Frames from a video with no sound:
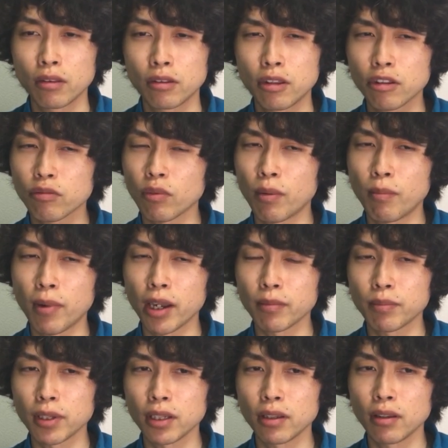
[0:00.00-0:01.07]
This one
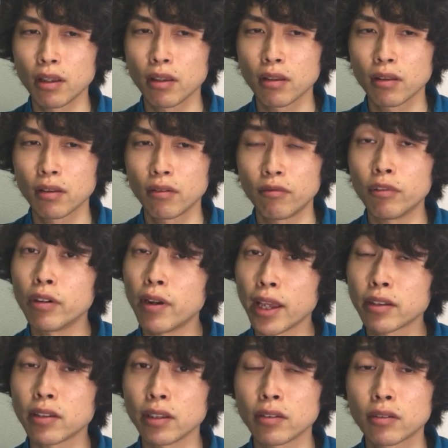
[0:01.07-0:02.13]
might be
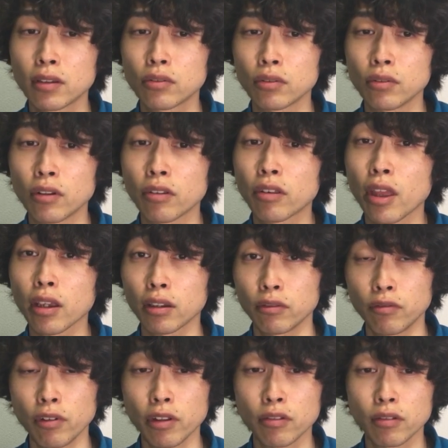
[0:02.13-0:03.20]
related to the
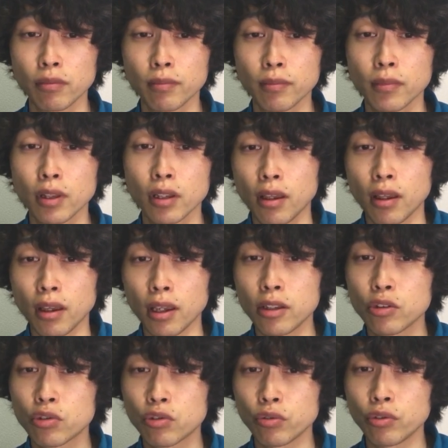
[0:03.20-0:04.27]
second reason.
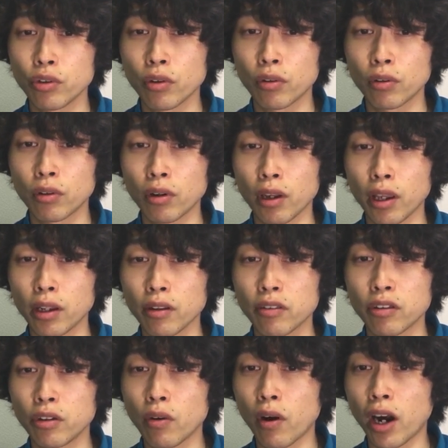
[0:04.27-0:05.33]
In junior and
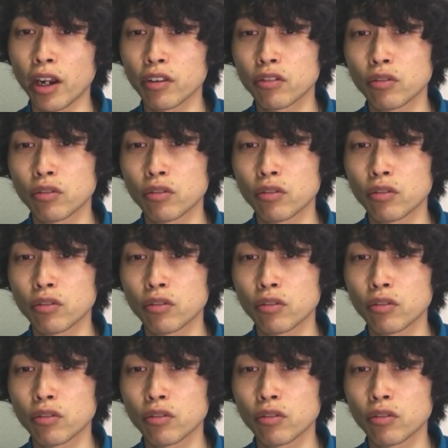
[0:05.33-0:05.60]
senior high